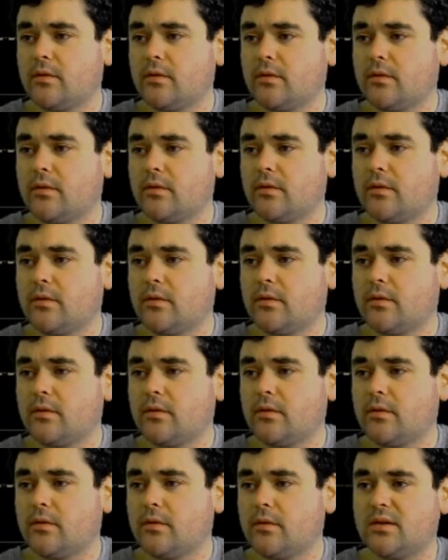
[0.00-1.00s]
if we just
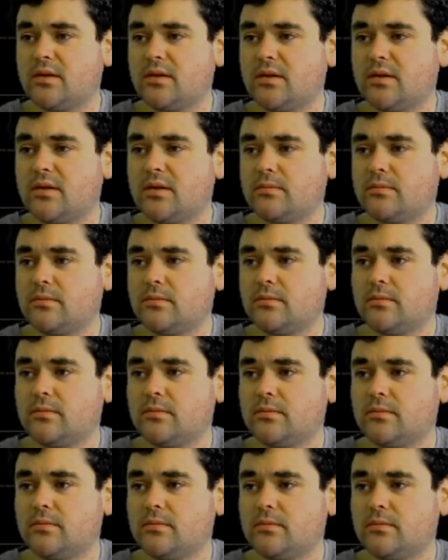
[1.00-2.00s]
bring it
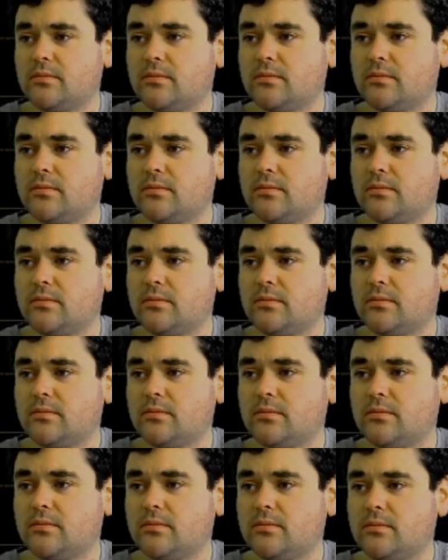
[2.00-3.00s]
up to here,
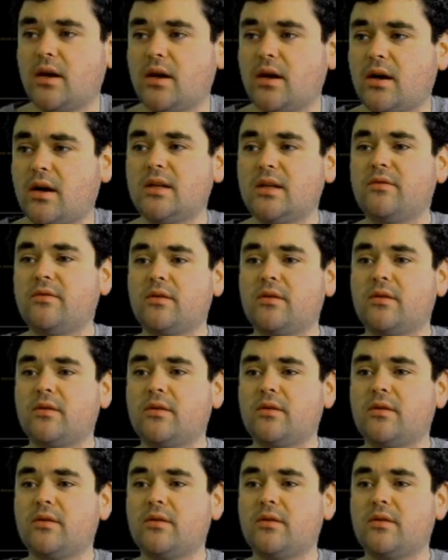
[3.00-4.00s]
if it got even
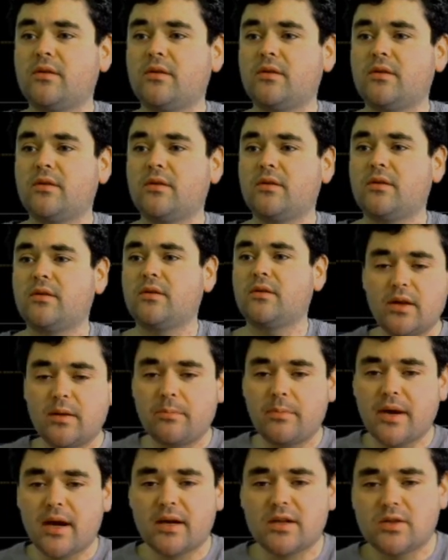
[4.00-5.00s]
about halfway
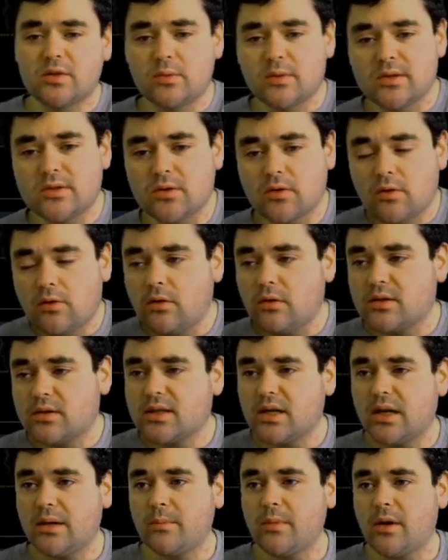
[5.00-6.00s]
back to its
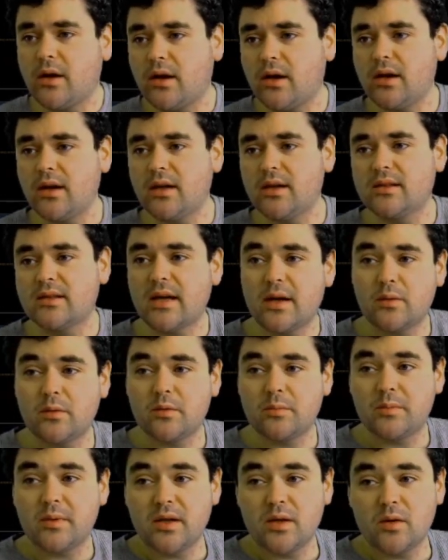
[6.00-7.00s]
all-time high, that
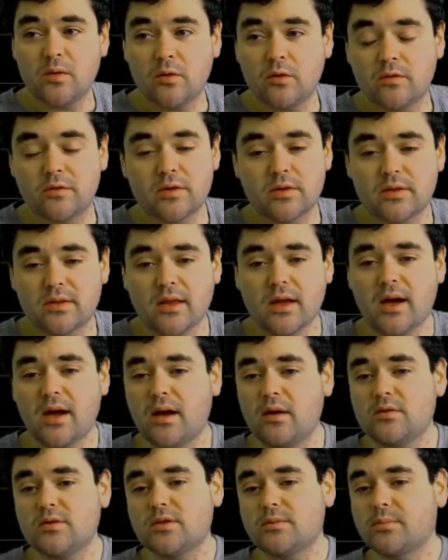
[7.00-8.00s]
would be over
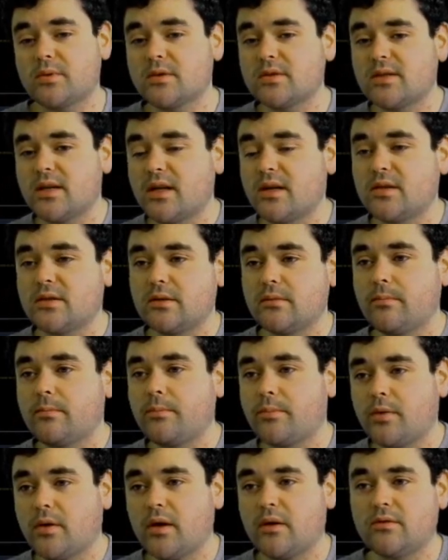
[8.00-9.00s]
1,000%
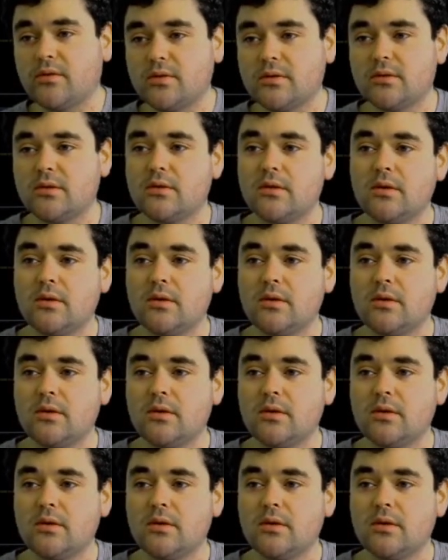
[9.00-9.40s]
profit.